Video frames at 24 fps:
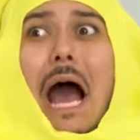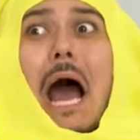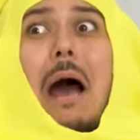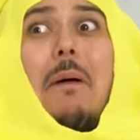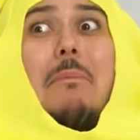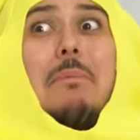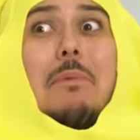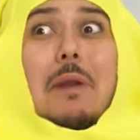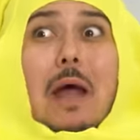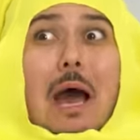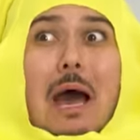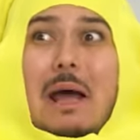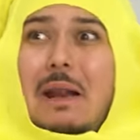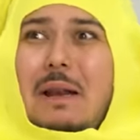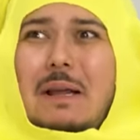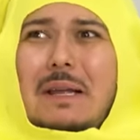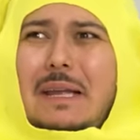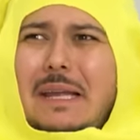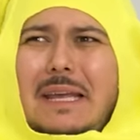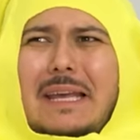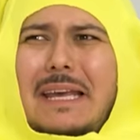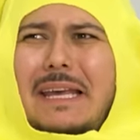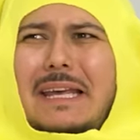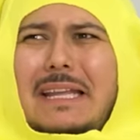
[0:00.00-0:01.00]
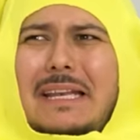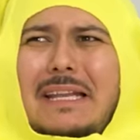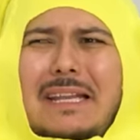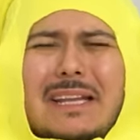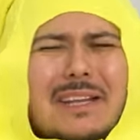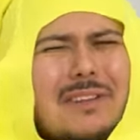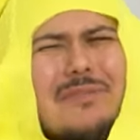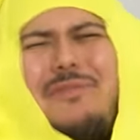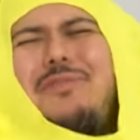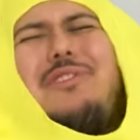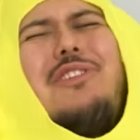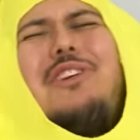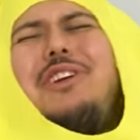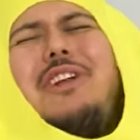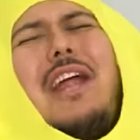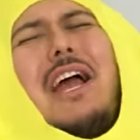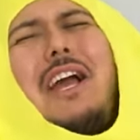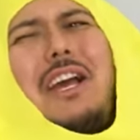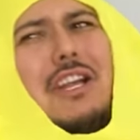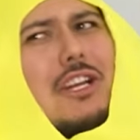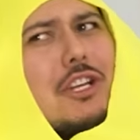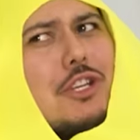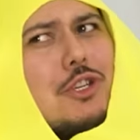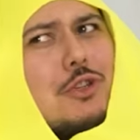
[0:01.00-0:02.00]
I'm not a kid. You're
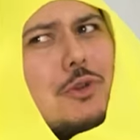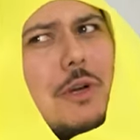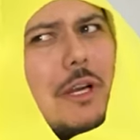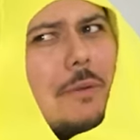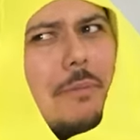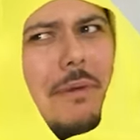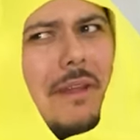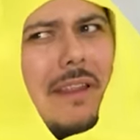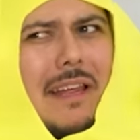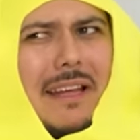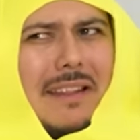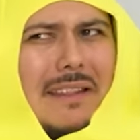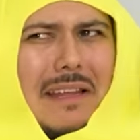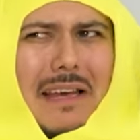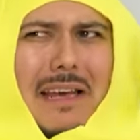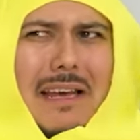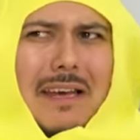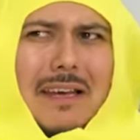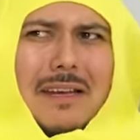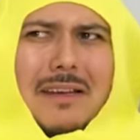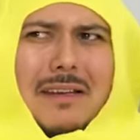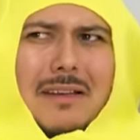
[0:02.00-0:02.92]
not gonna trick me like that.